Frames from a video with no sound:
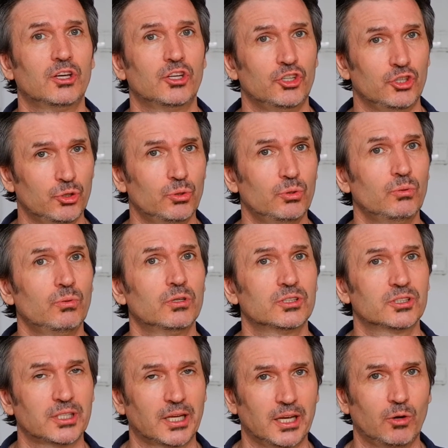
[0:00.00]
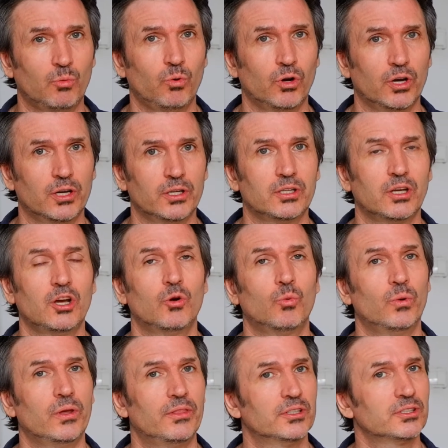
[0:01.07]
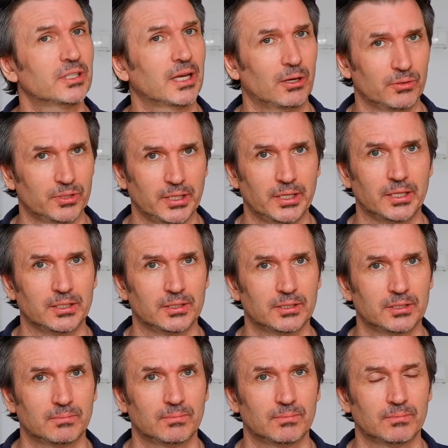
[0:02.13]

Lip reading: you say a word with the sound in it.